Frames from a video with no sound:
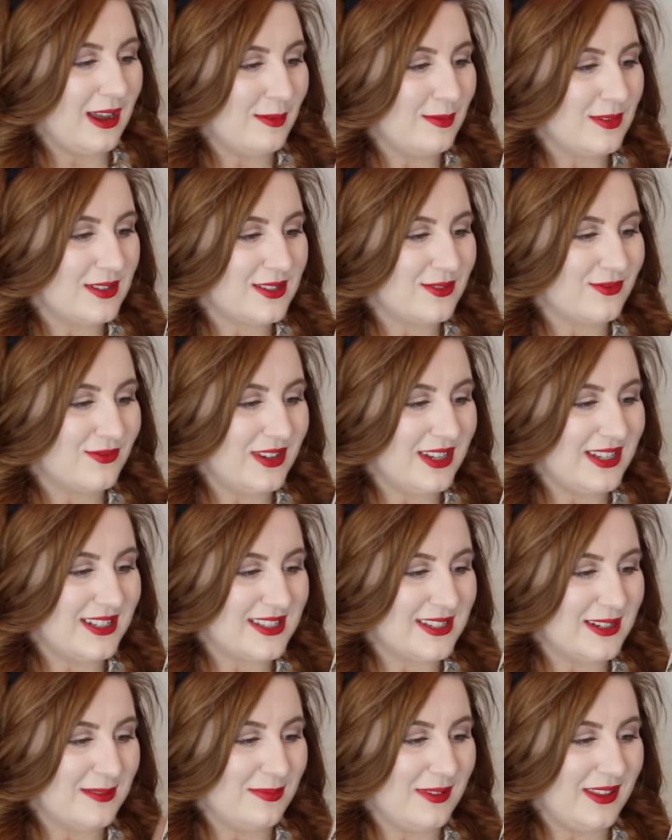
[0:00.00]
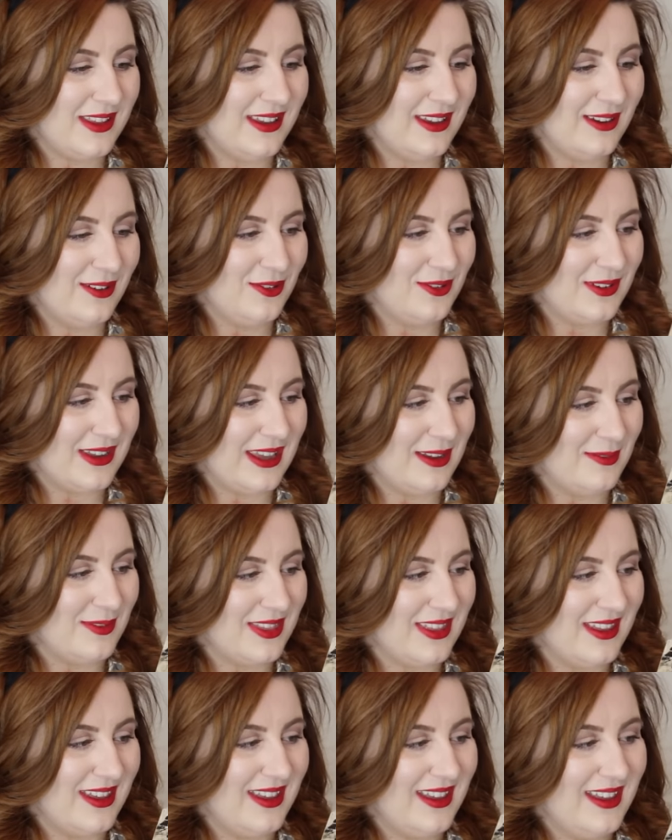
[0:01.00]
I was reasonably okay
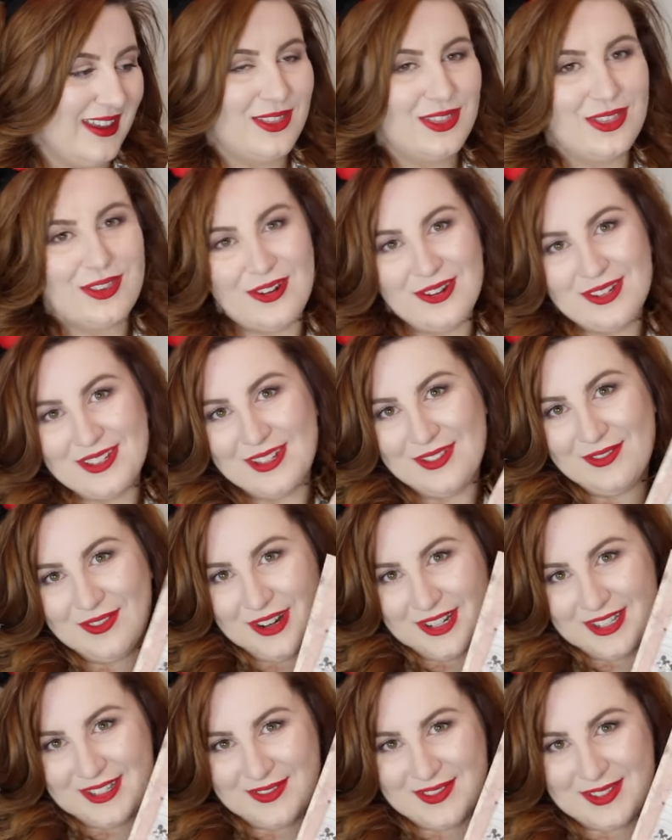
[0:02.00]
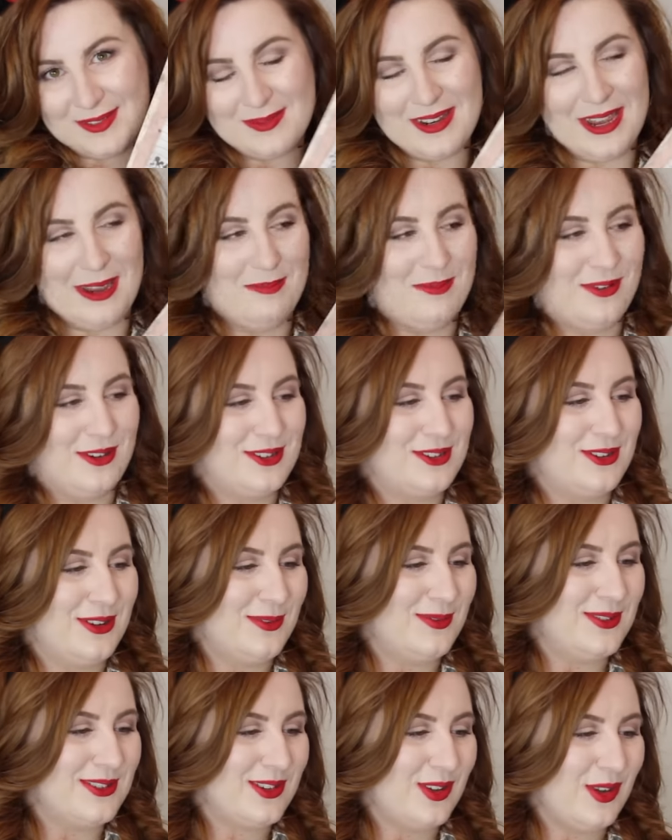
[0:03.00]
with it through to the first of September,
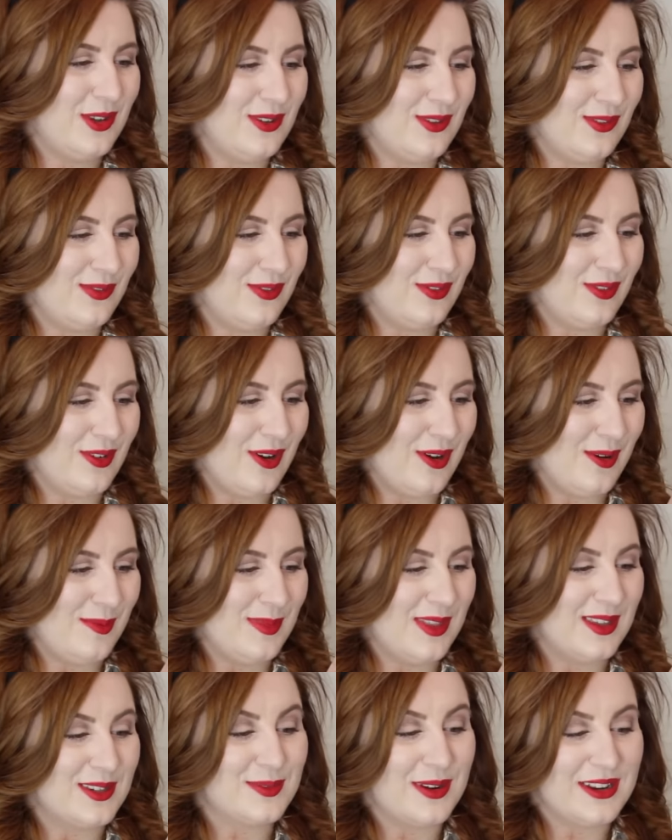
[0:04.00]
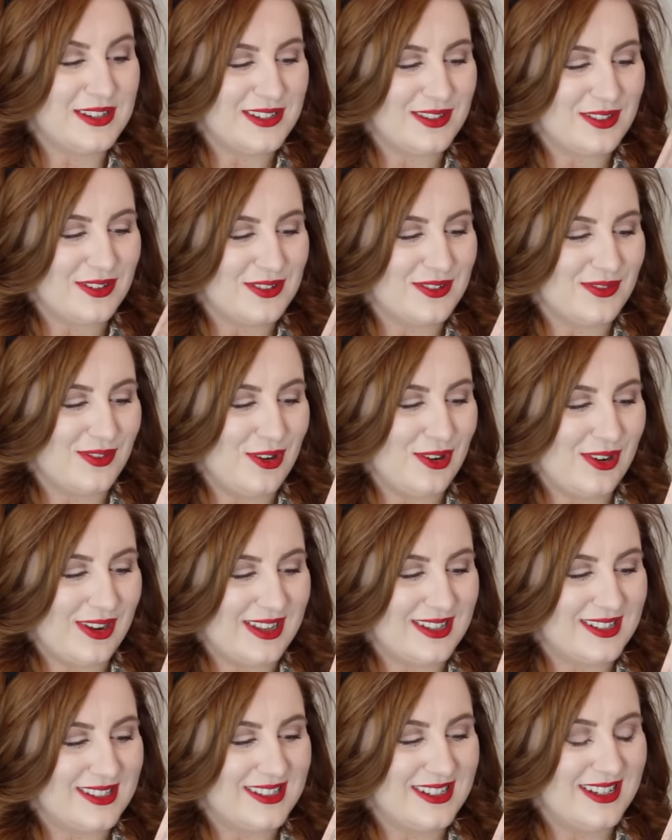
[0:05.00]
so I was good from the twenty-third of
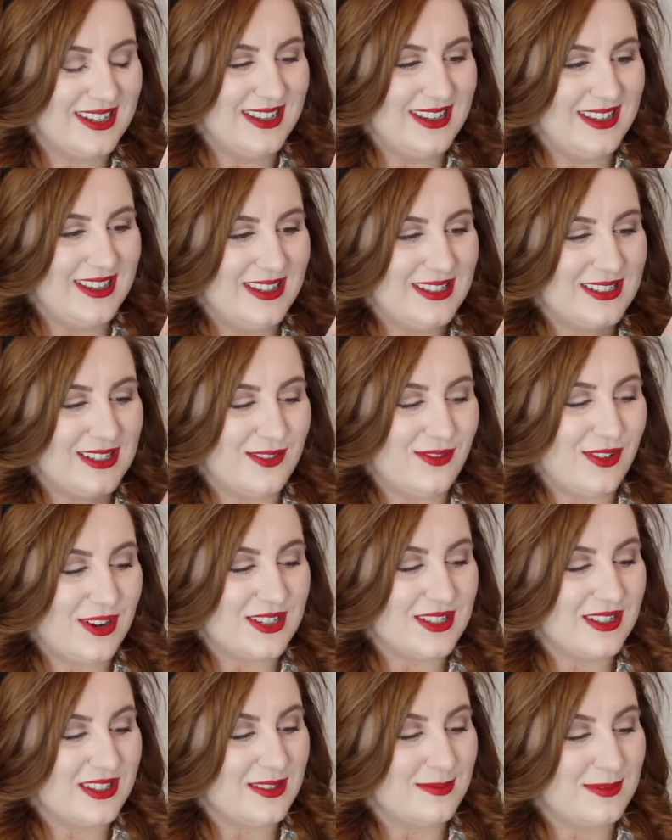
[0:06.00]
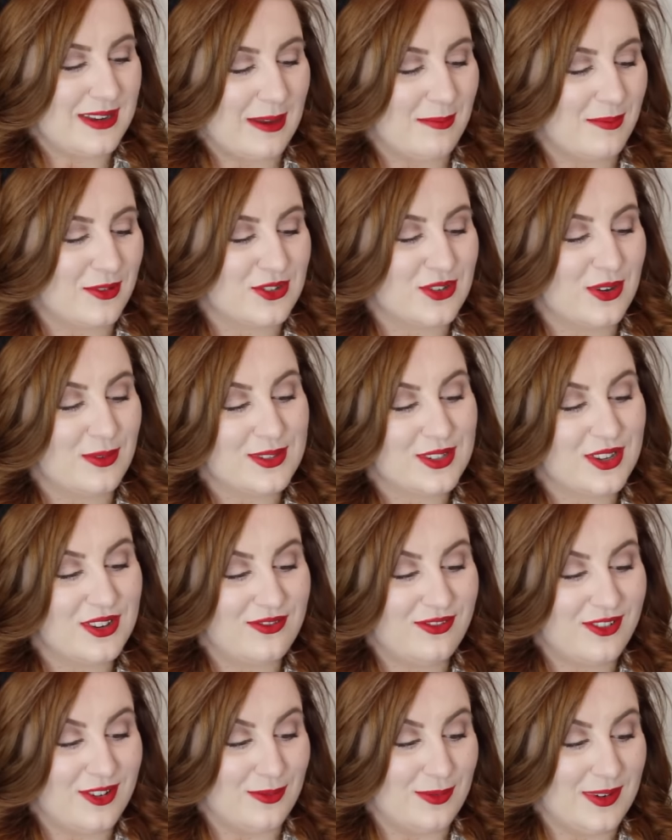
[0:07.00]
August to the first of September, so I was
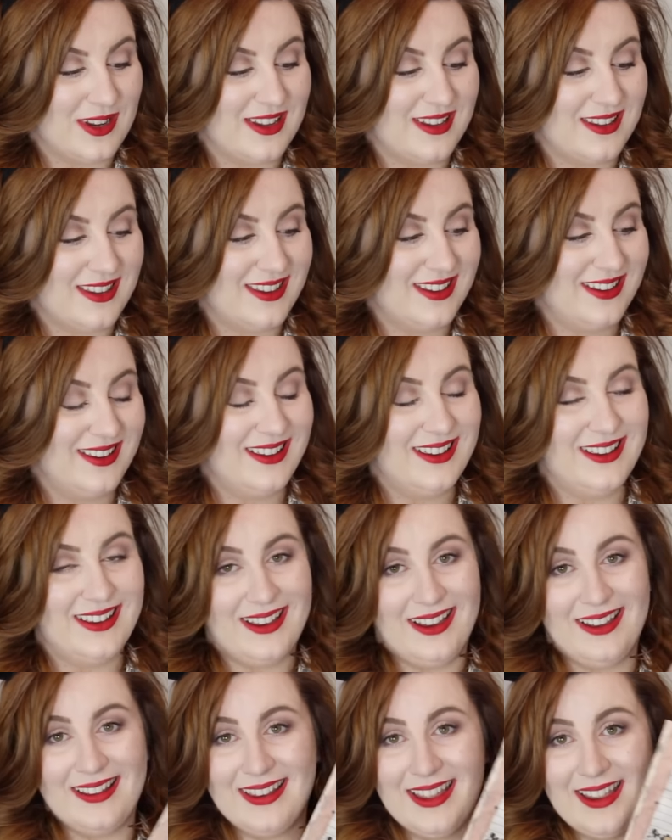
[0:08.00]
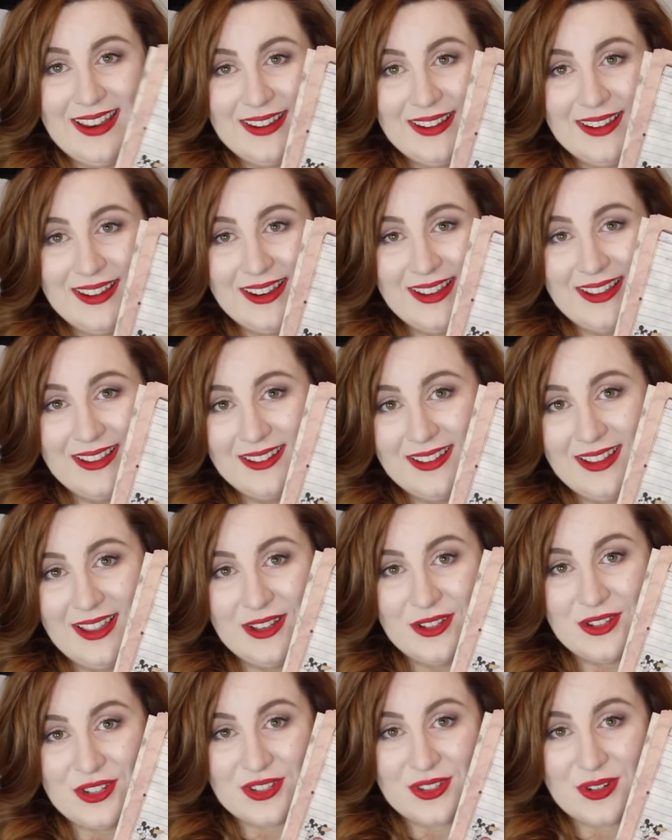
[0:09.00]
good for a week, and then
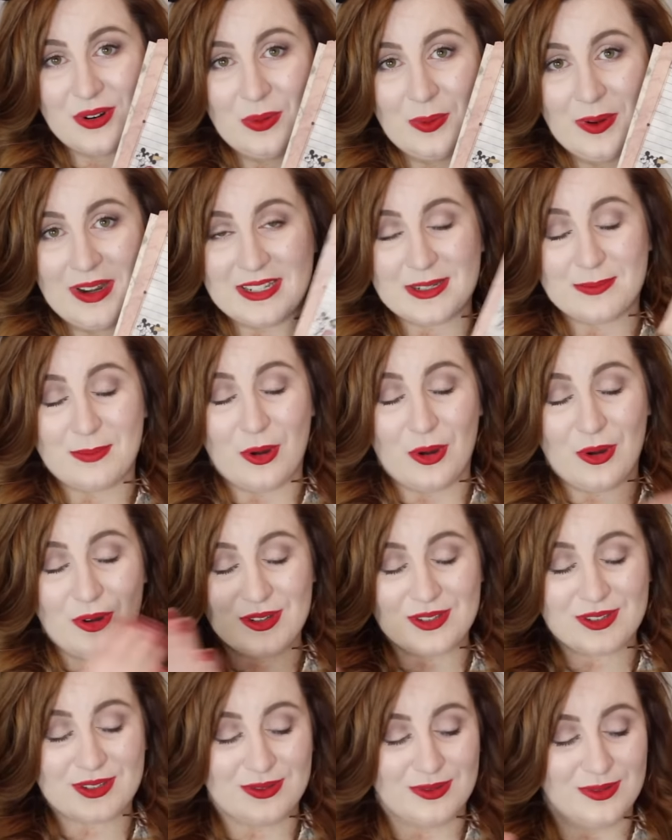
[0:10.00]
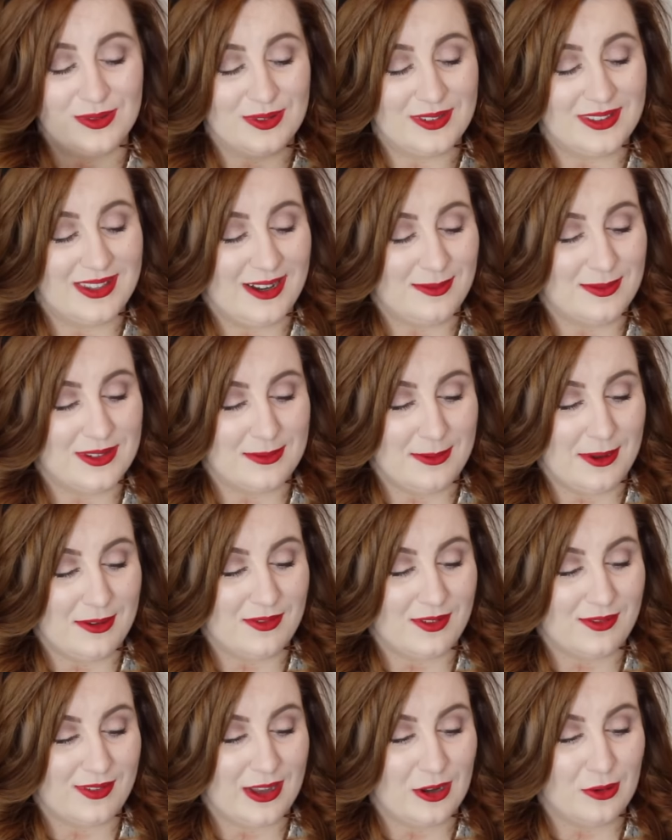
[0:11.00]
it just all went to pot, so that was a bit
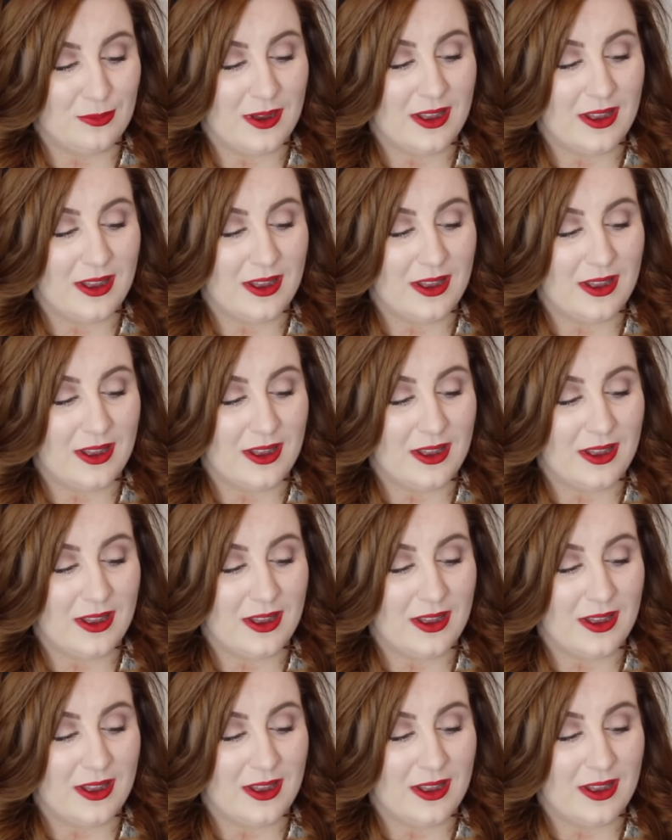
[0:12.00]
of a fail.